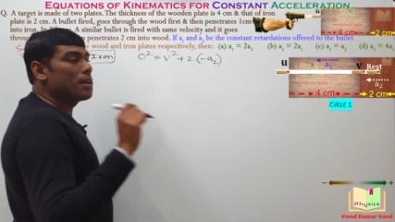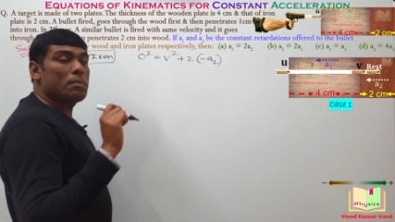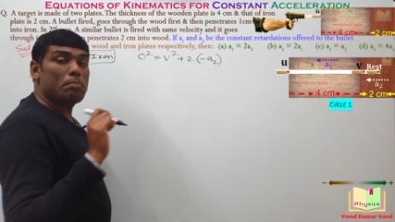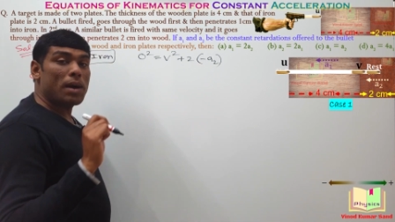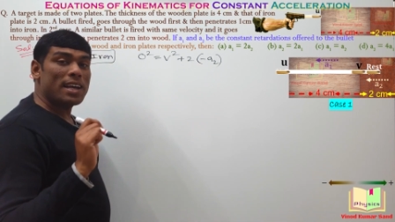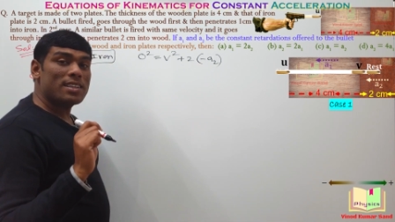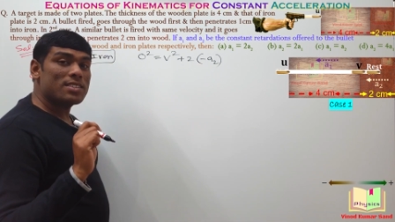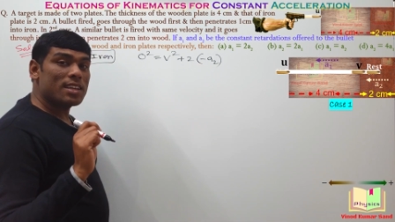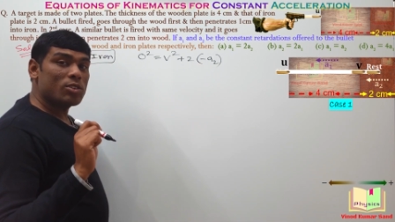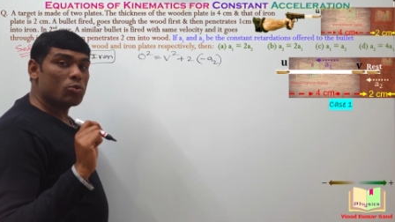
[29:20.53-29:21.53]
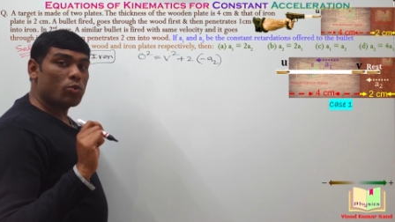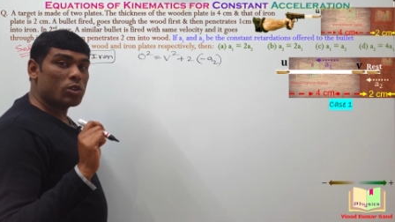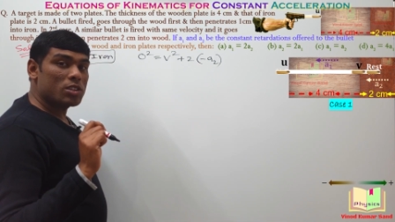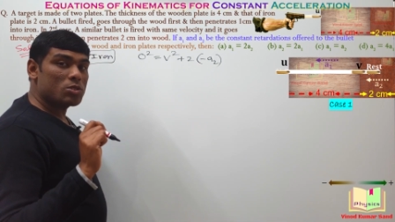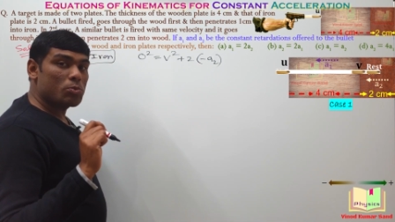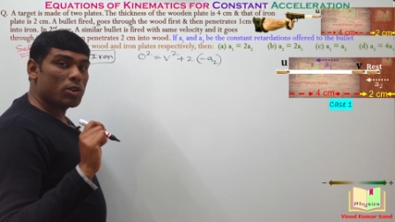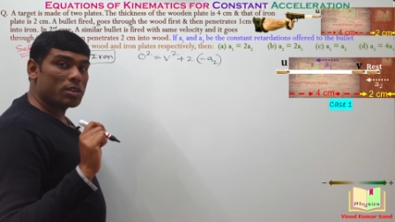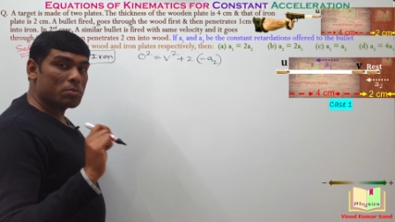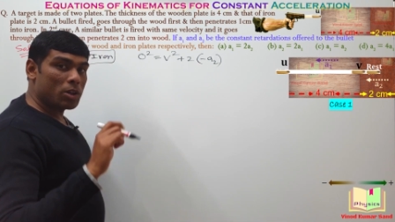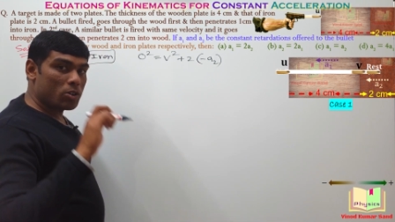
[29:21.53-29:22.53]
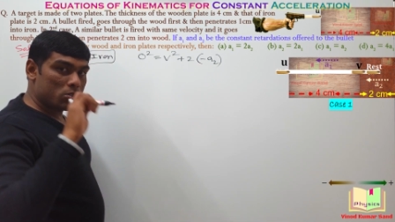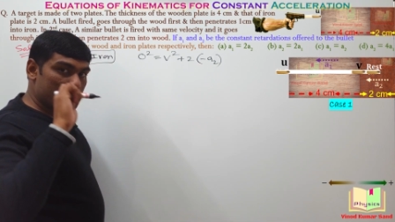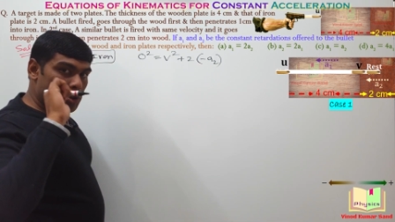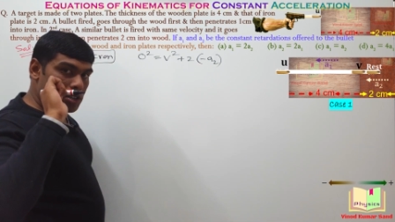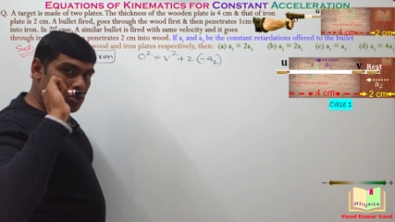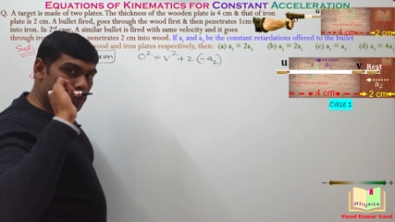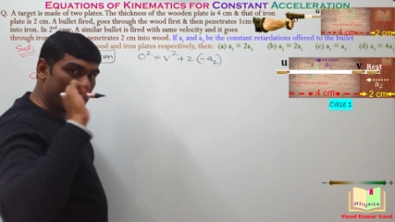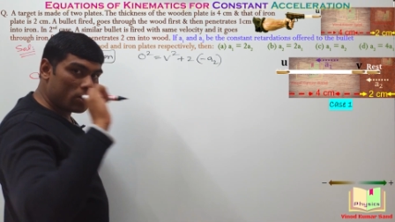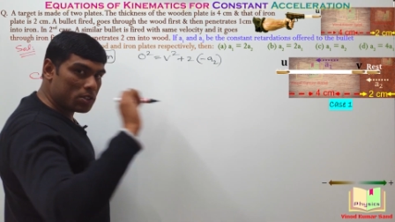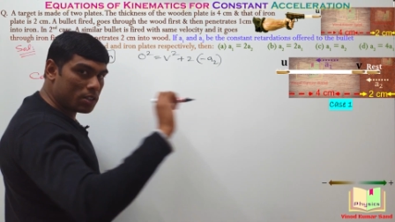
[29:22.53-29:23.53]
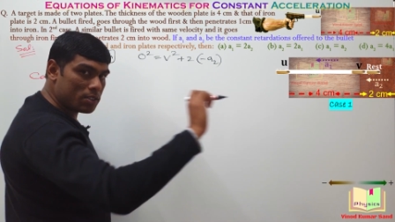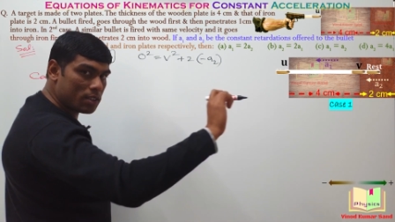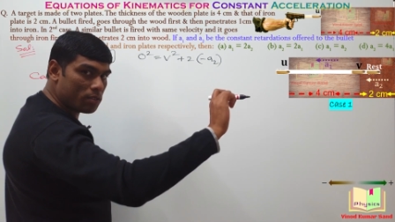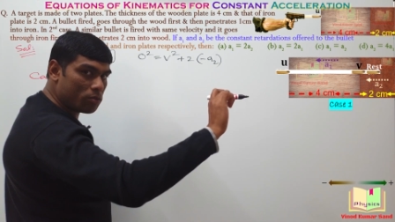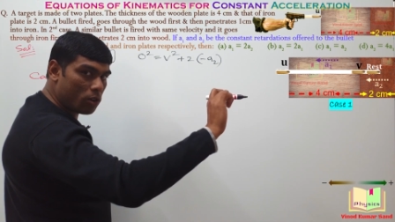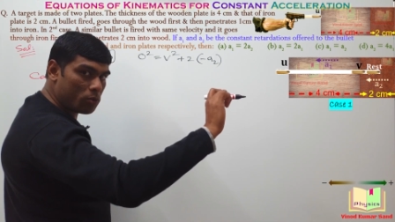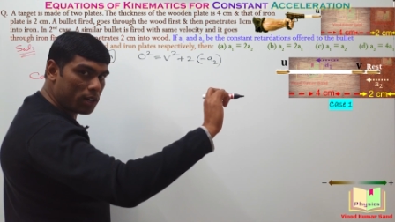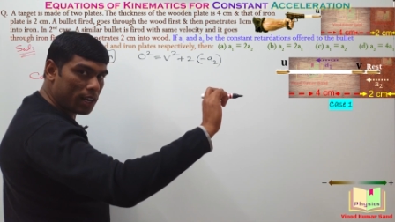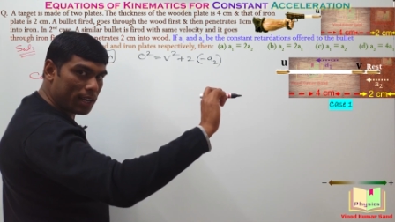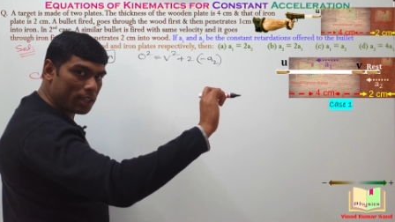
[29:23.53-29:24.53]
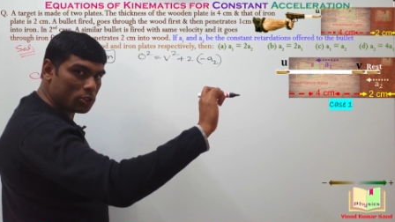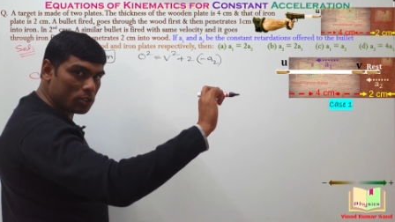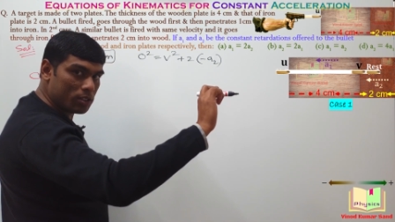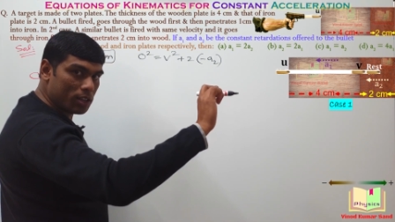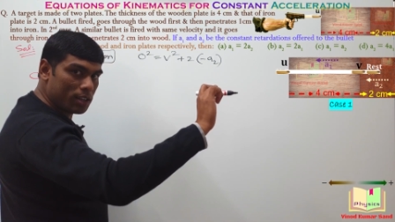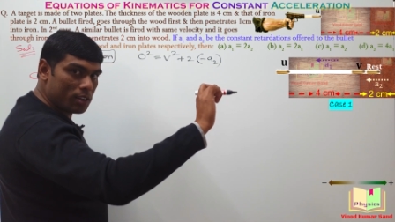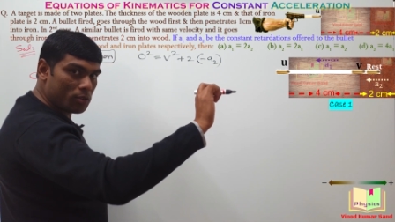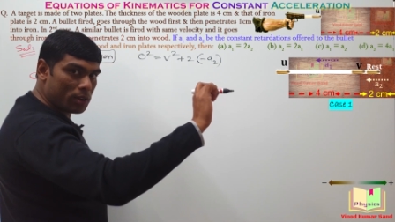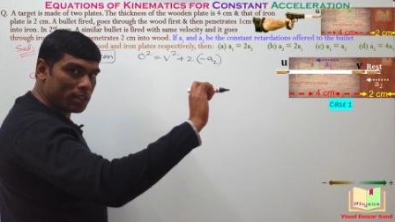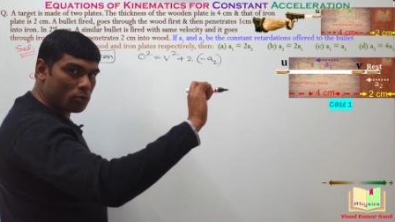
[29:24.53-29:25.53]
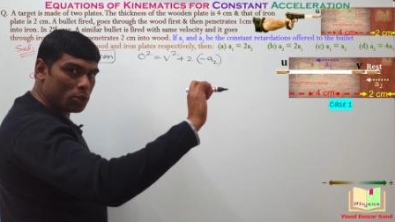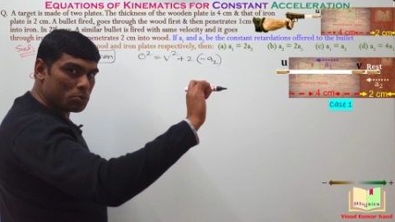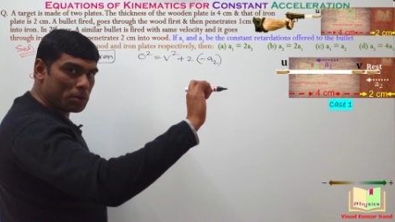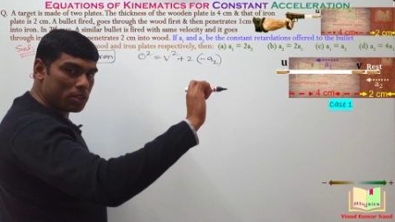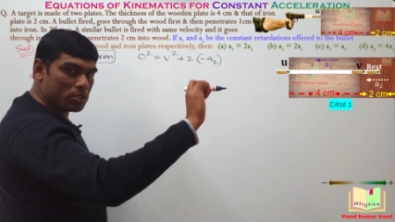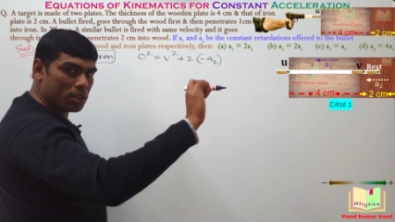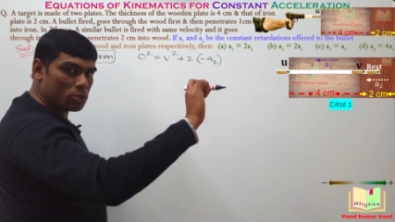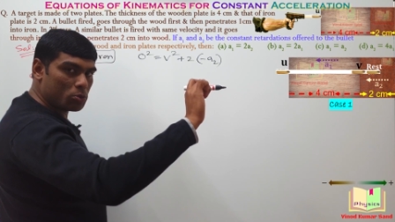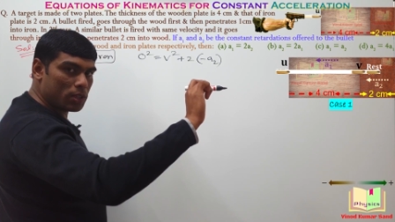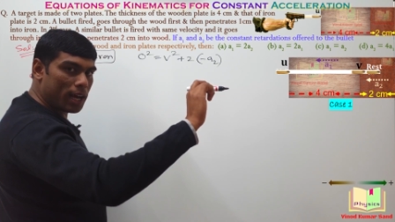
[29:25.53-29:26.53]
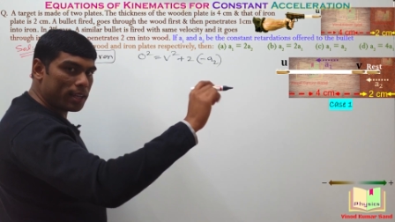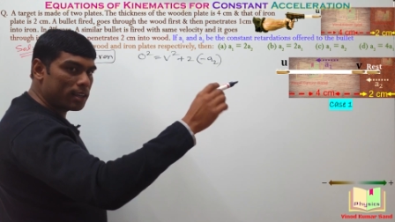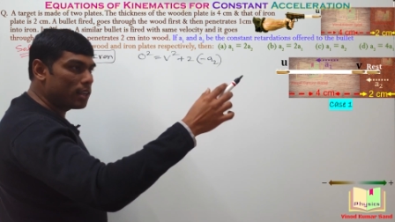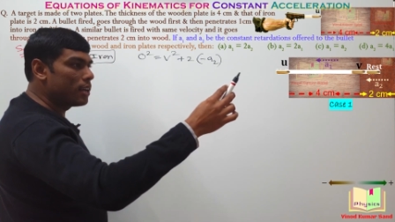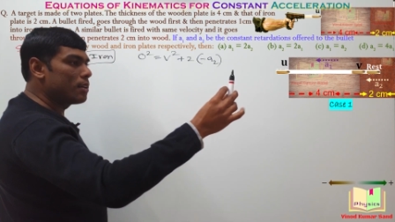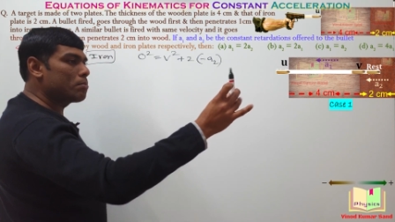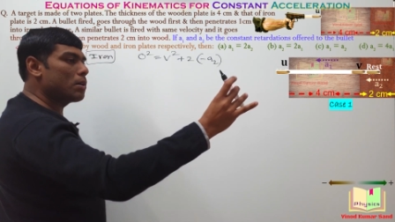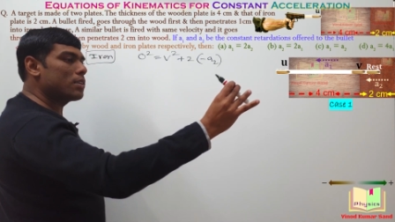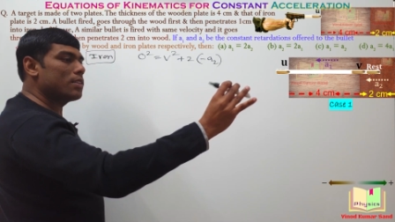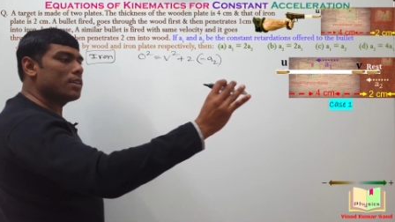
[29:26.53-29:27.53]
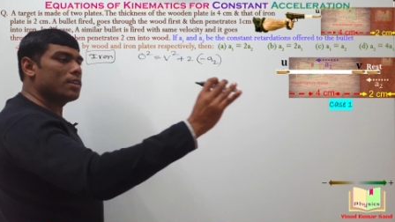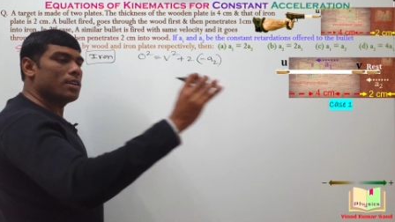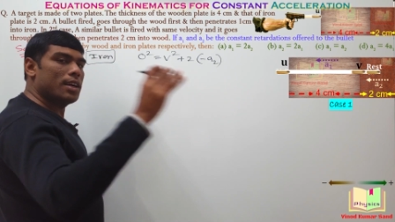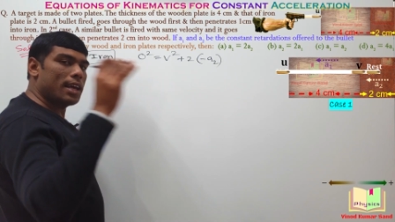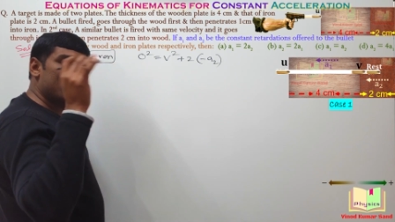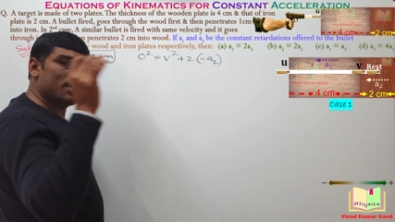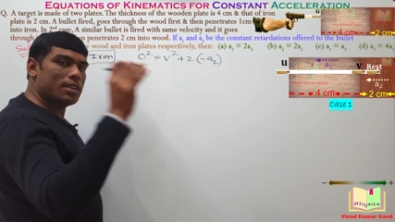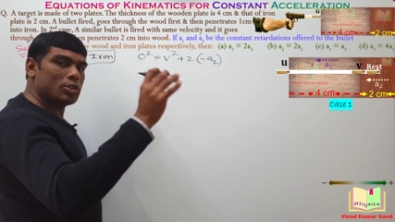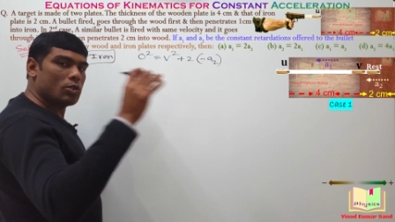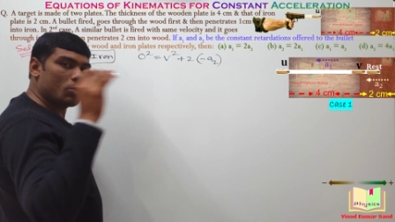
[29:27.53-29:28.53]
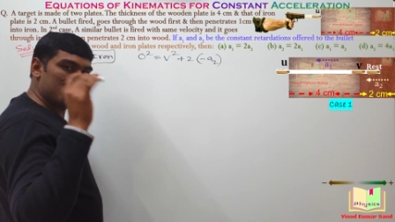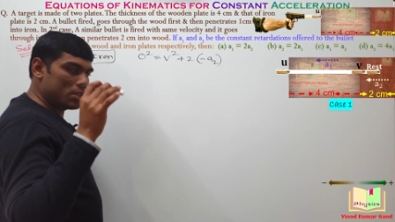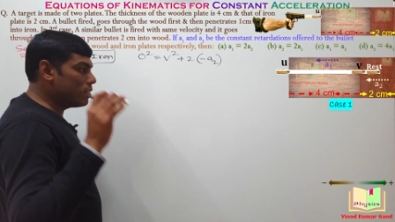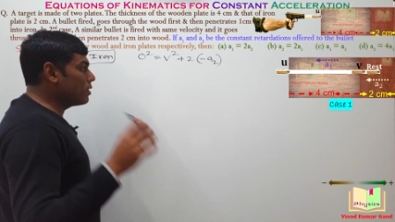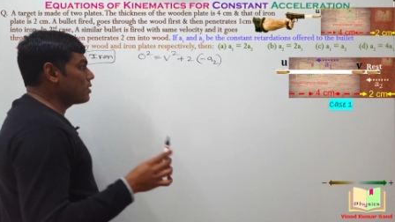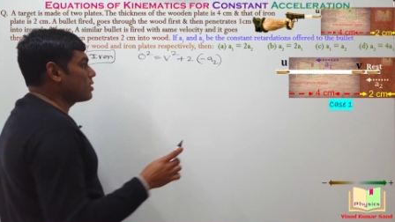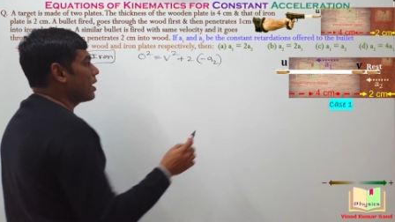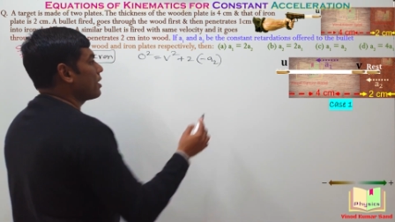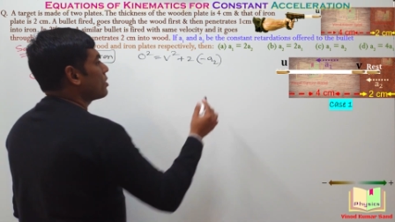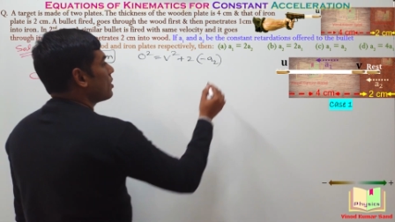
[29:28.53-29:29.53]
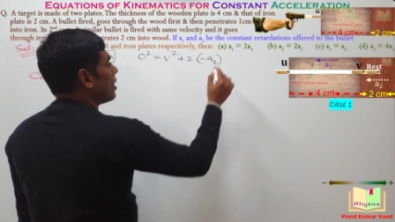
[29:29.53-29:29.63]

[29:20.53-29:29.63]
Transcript: minus a2 for this bullet, because bullet's velocity is in forward direction when it was piercing through the iron, but the acceleration was in this direction